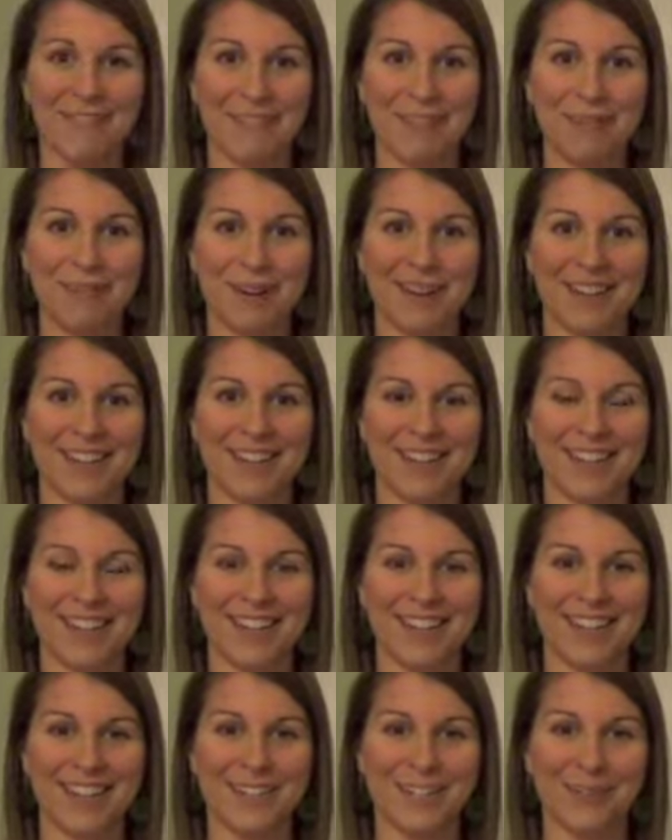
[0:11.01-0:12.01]
everyone,
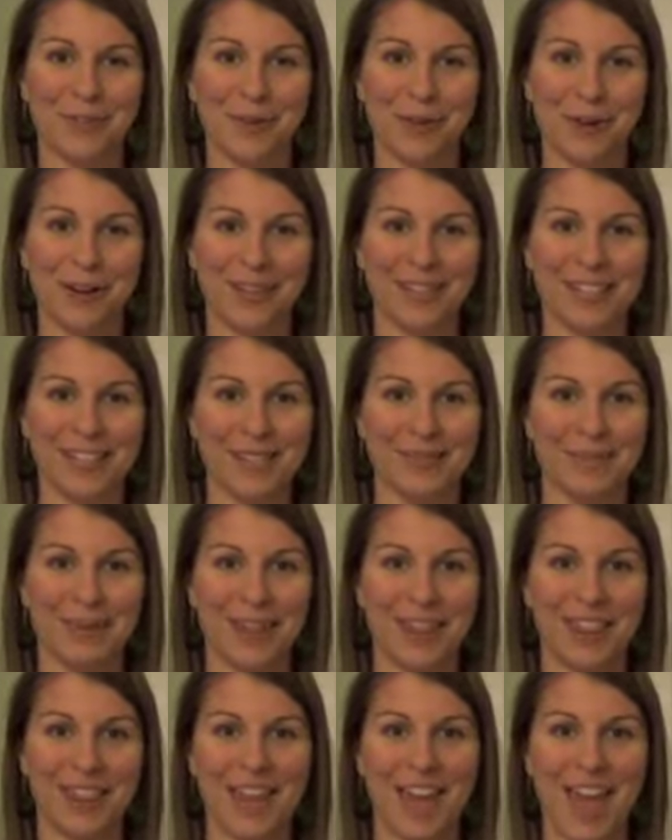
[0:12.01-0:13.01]
it's Laura
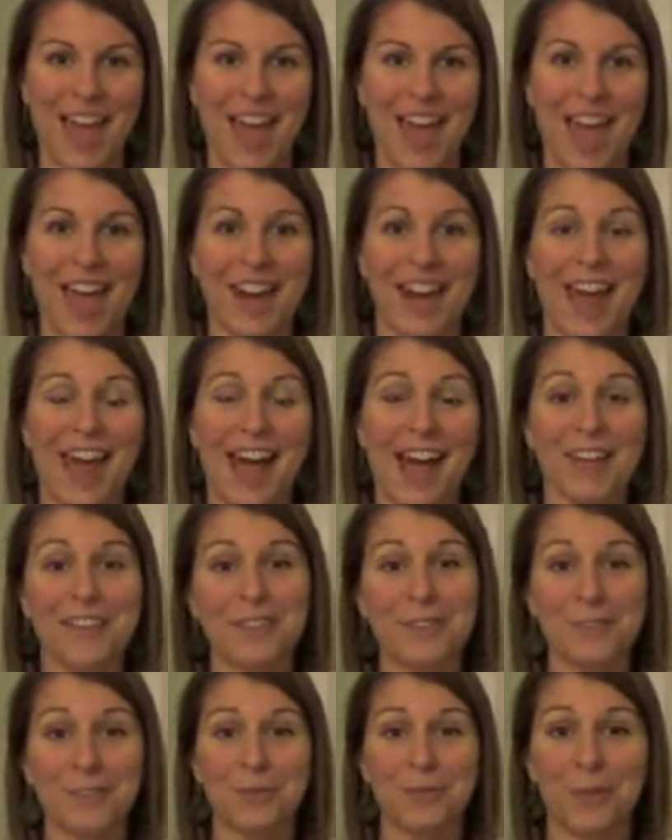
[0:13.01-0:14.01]
Elisabeth, and
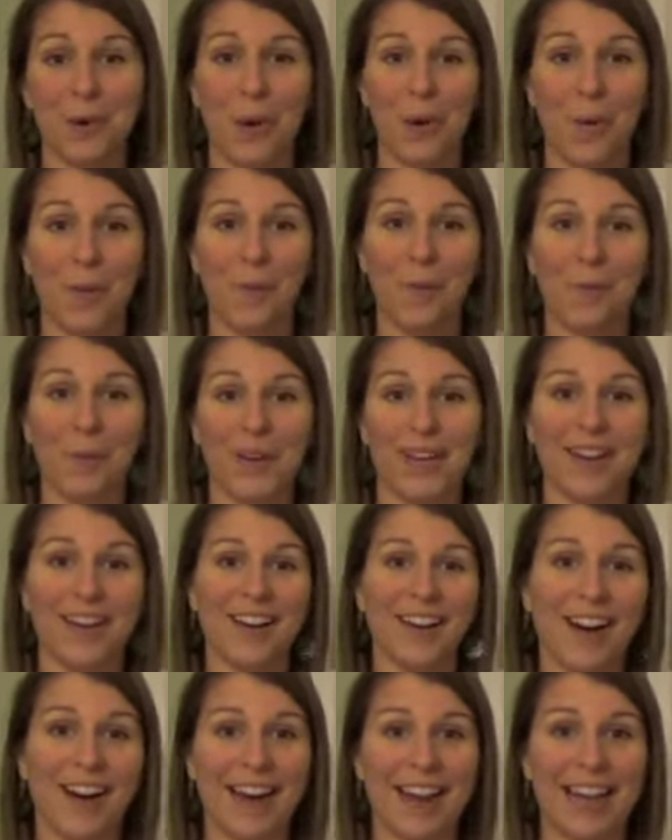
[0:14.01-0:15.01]
as you saw, we
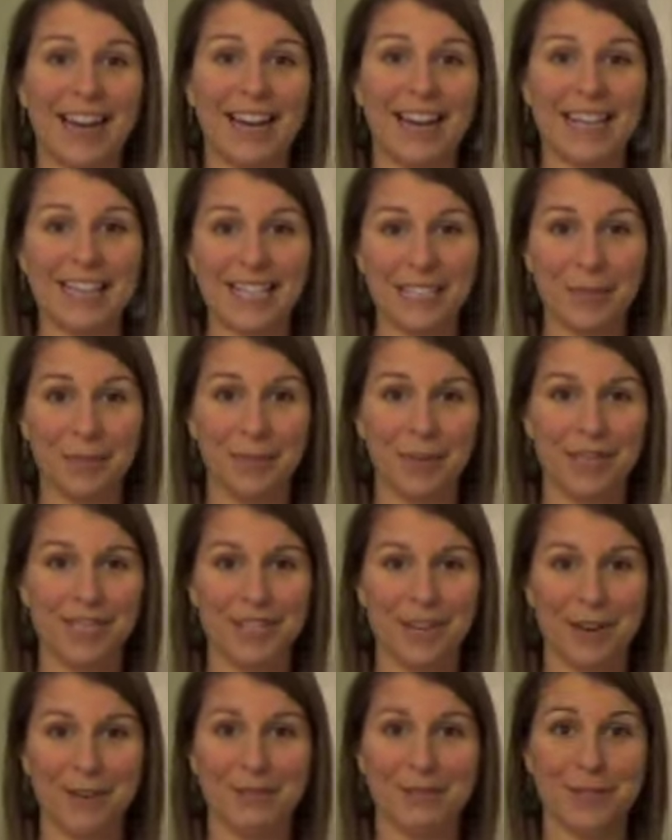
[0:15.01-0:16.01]
got a little
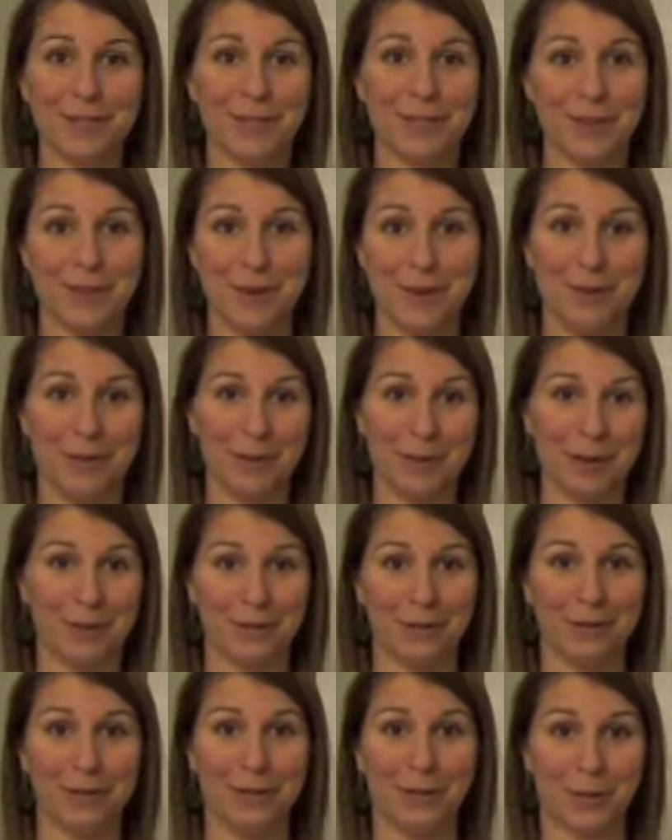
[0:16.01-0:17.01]
bit of snow
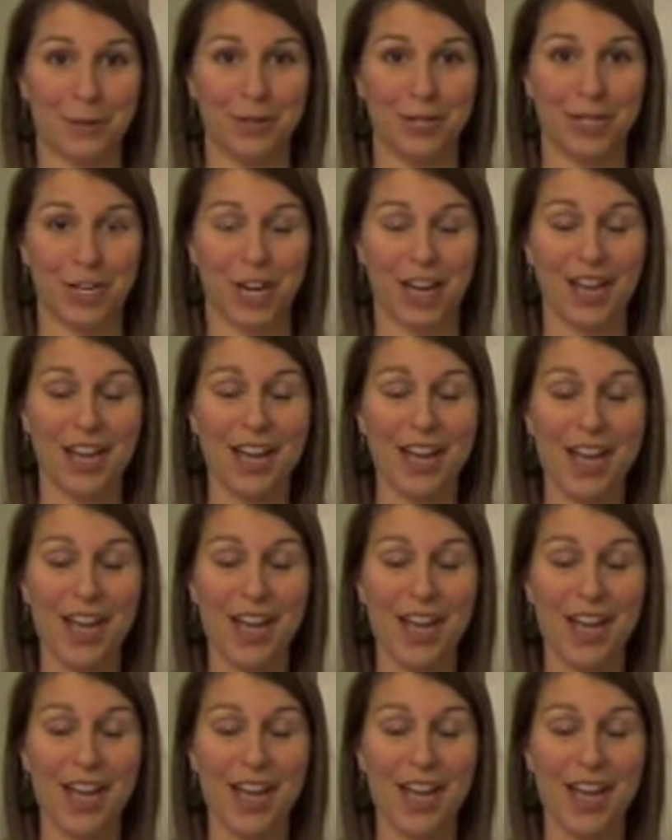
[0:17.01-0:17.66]
here in Georgia.